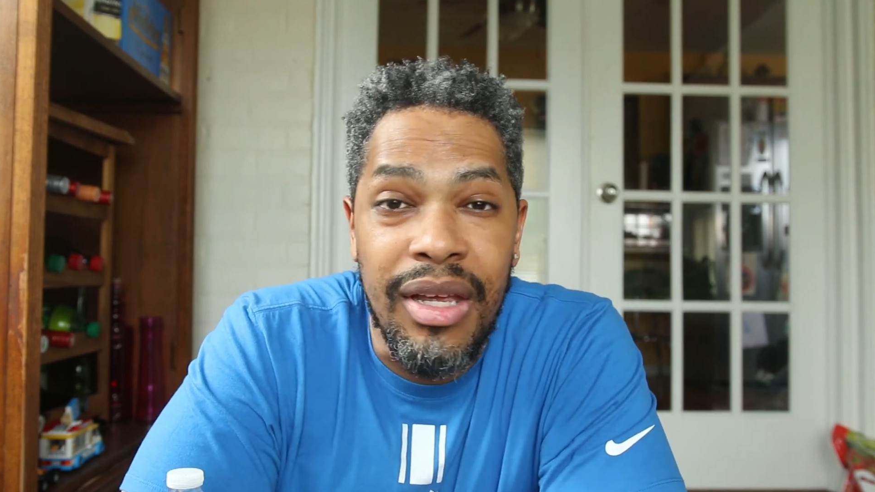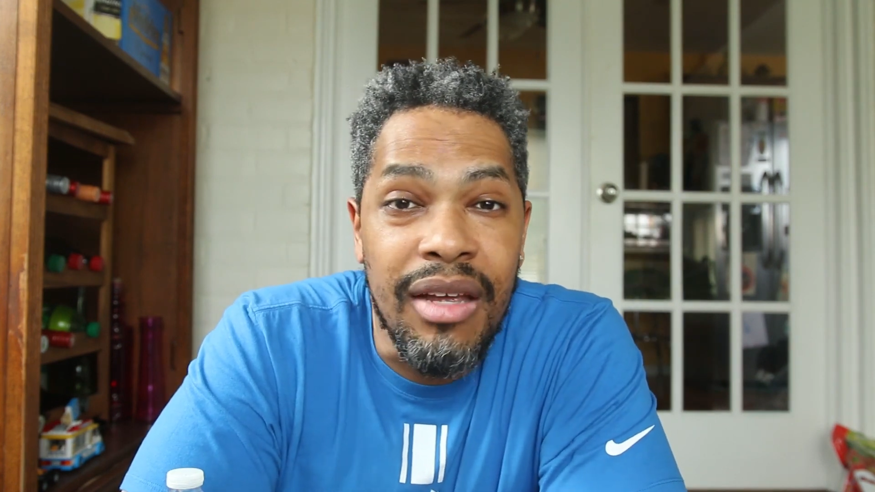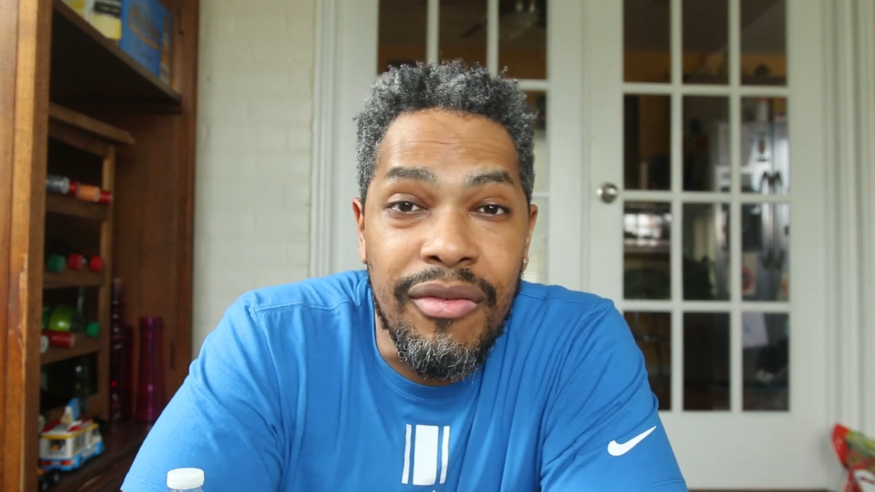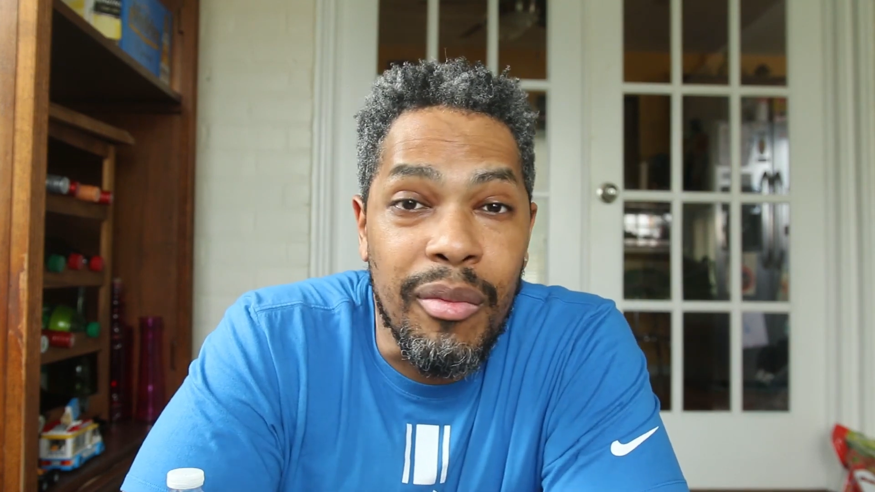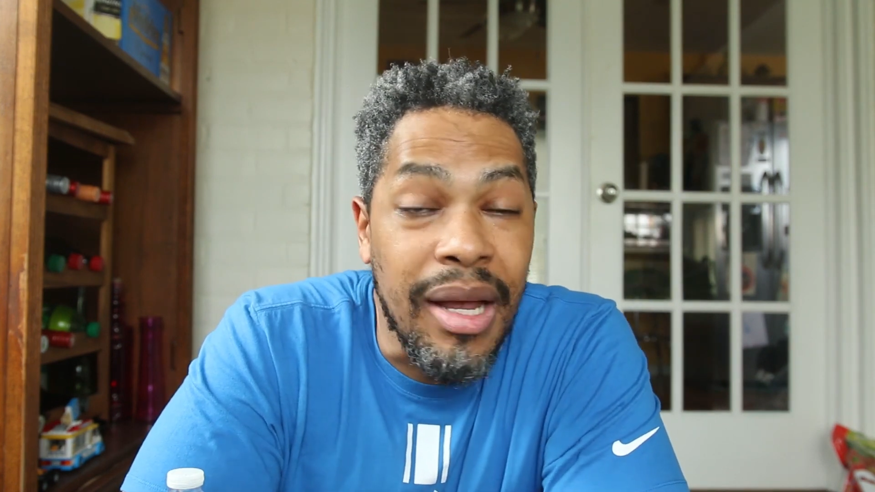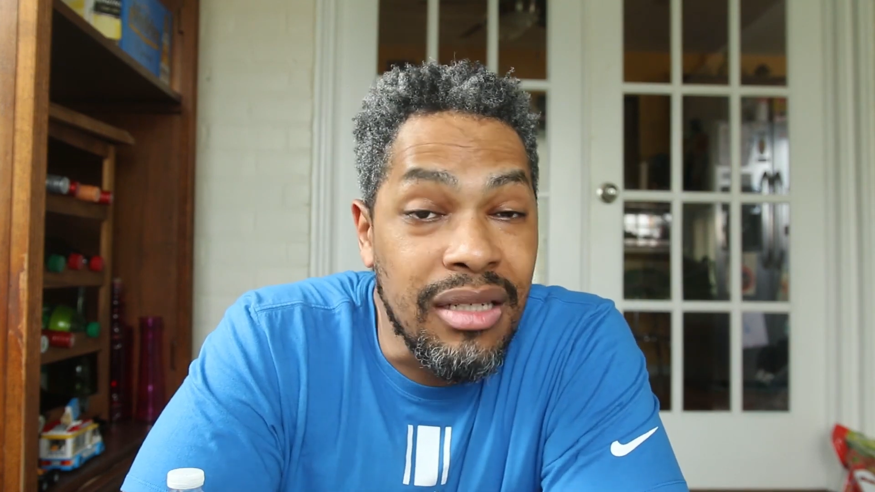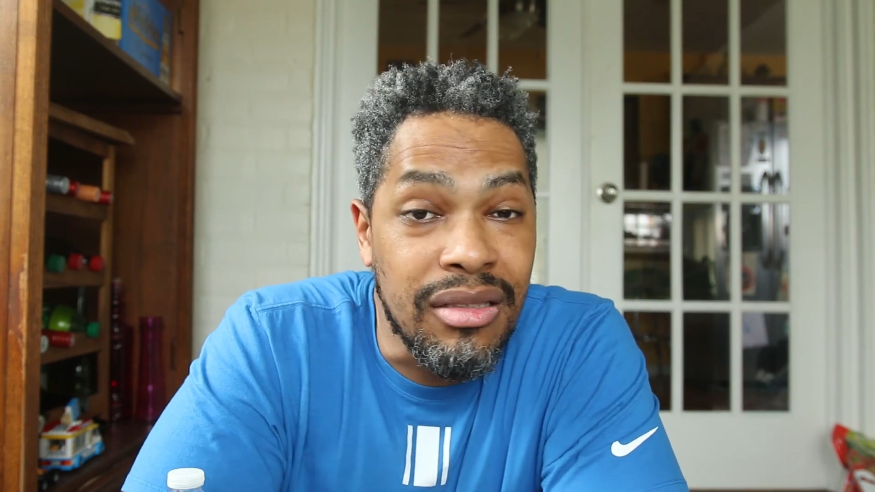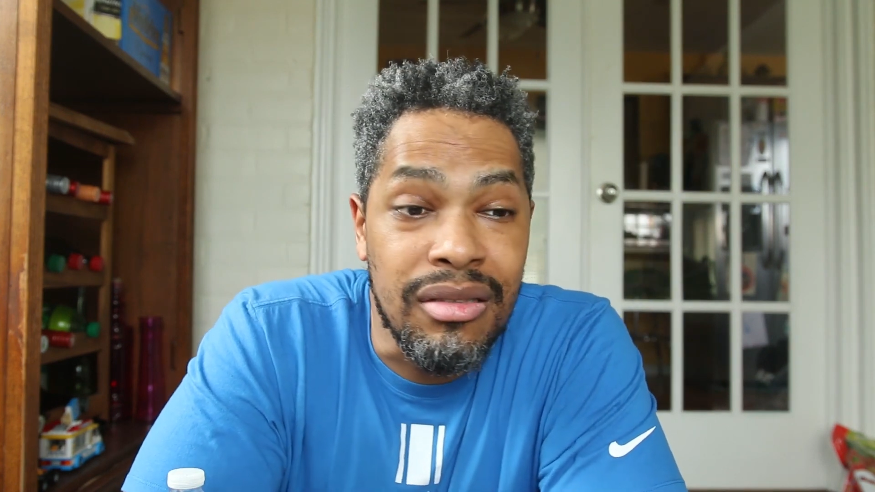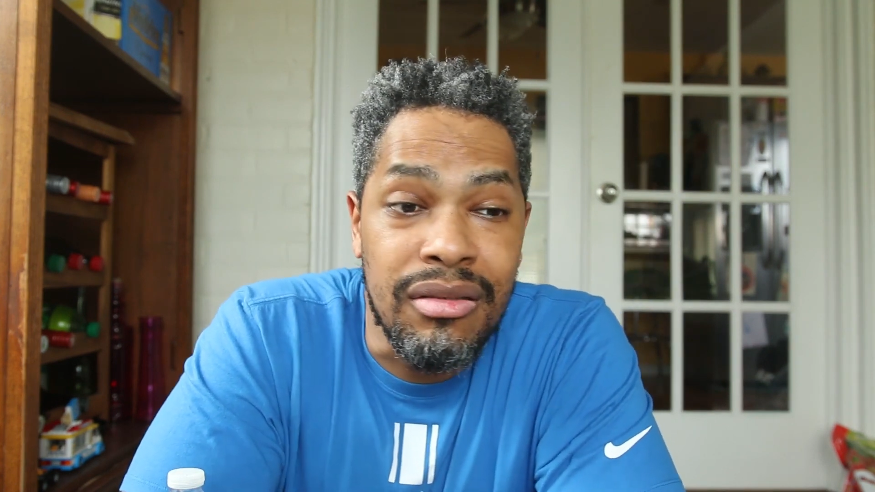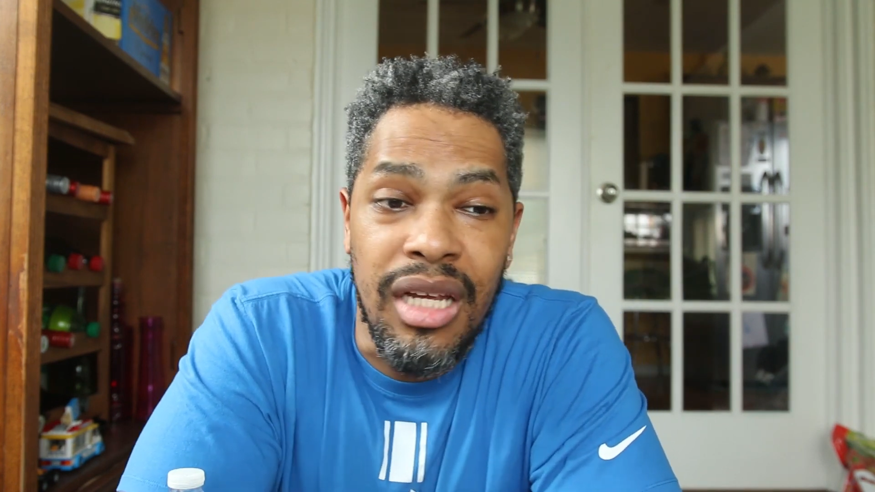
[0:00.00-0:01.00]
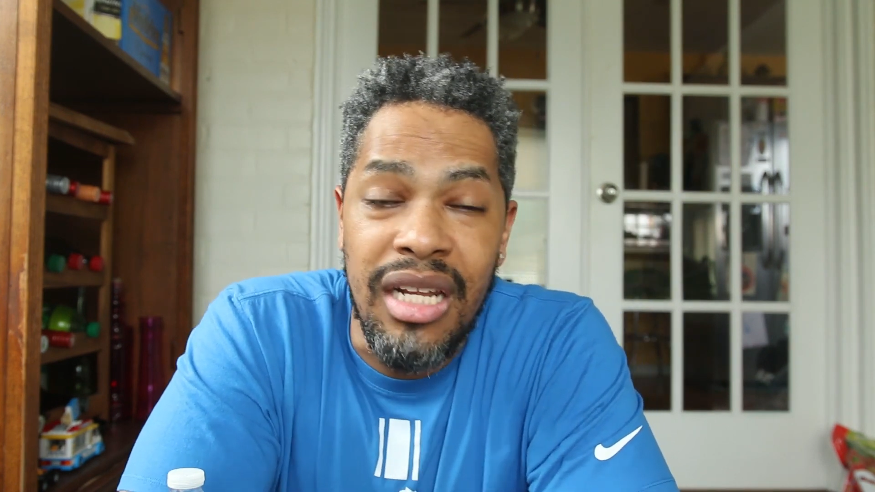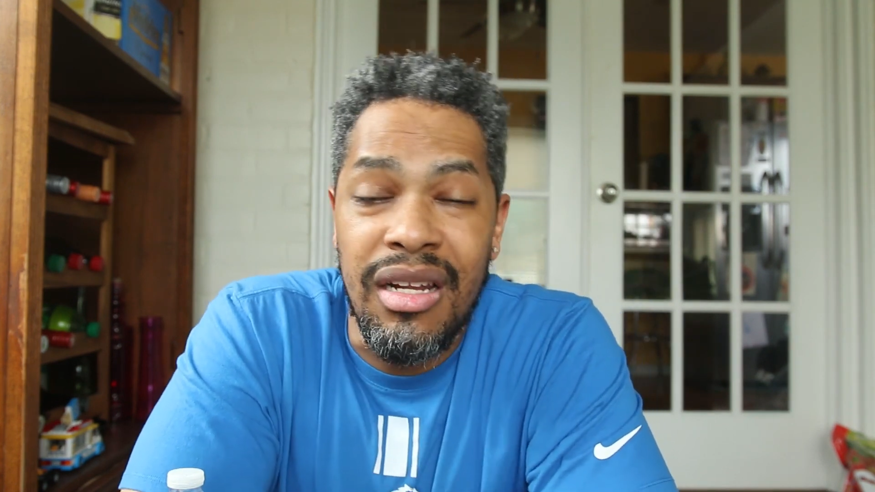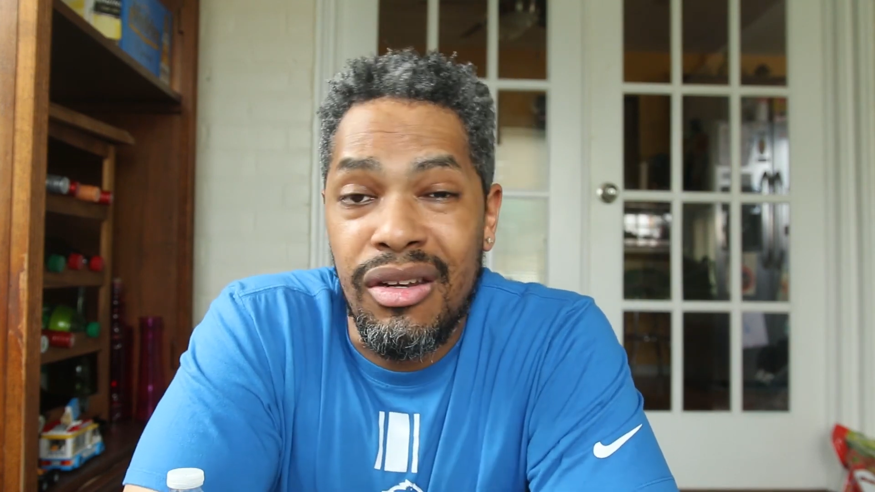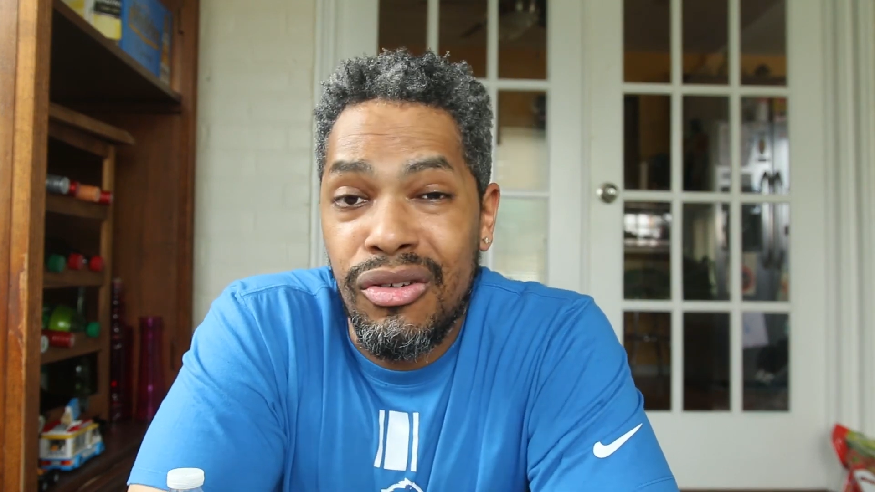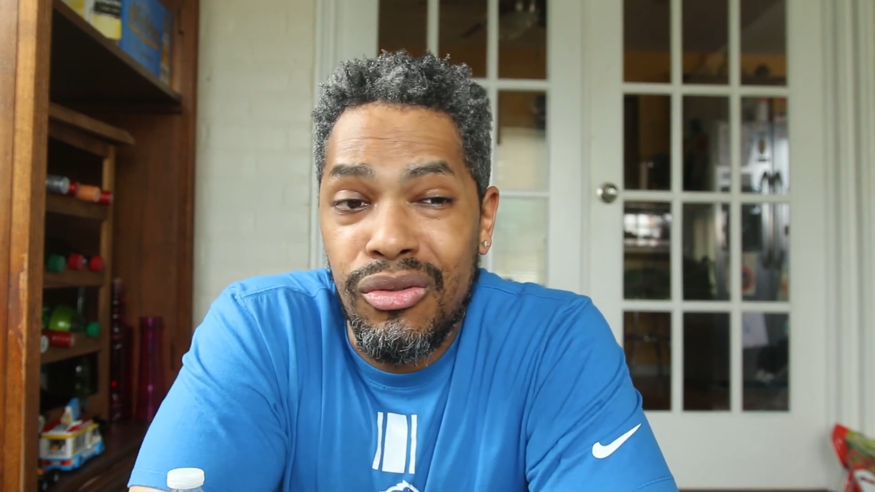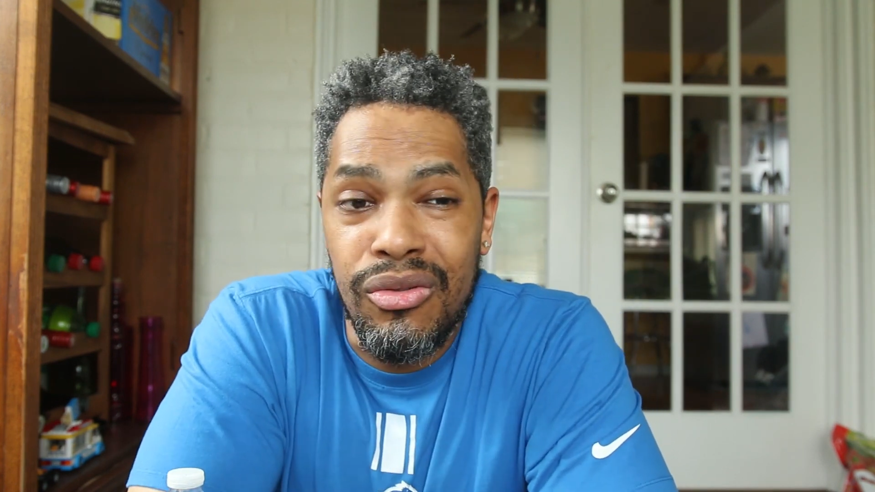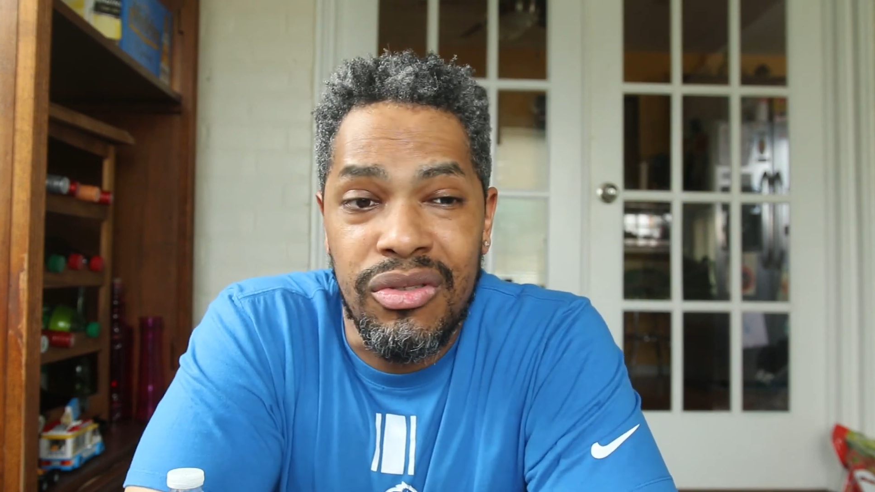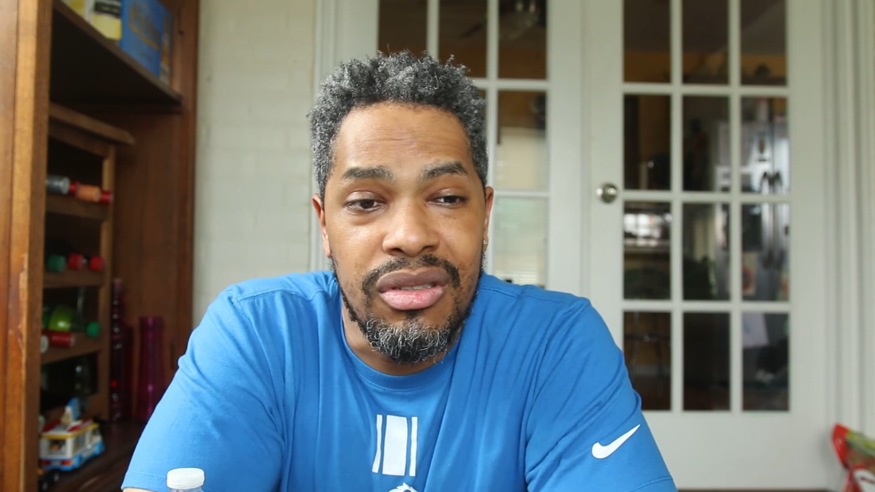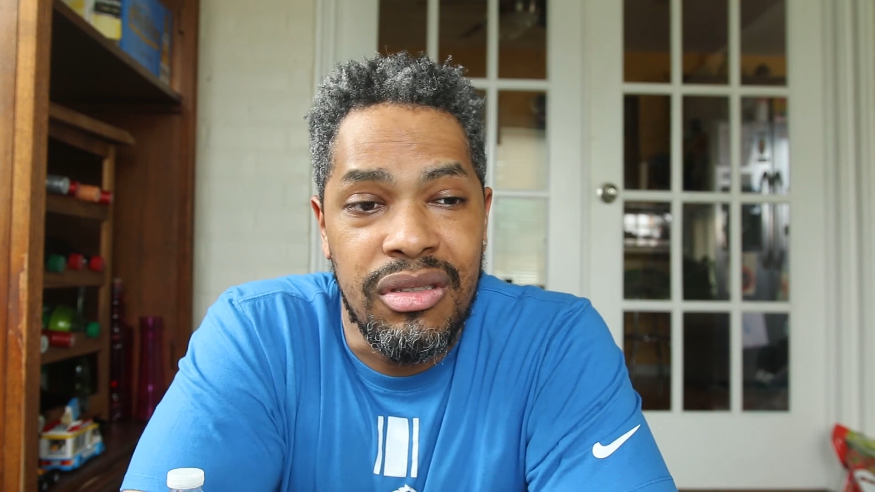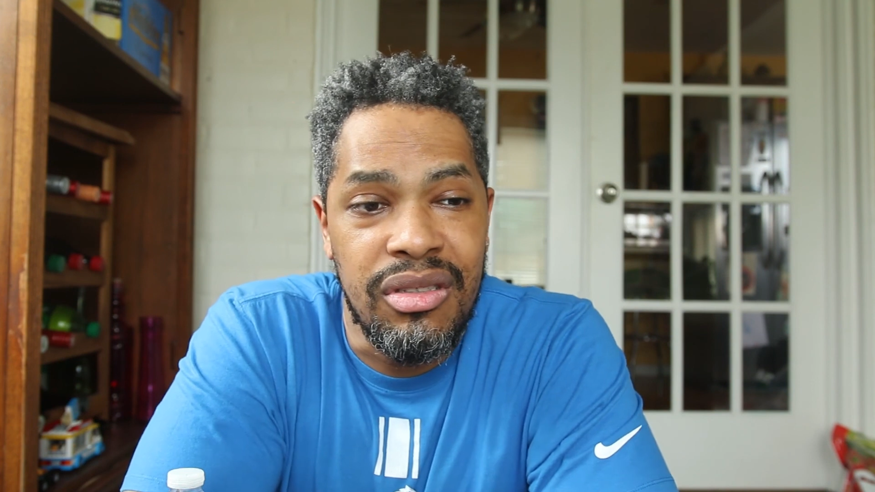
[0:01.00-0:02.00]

information in the news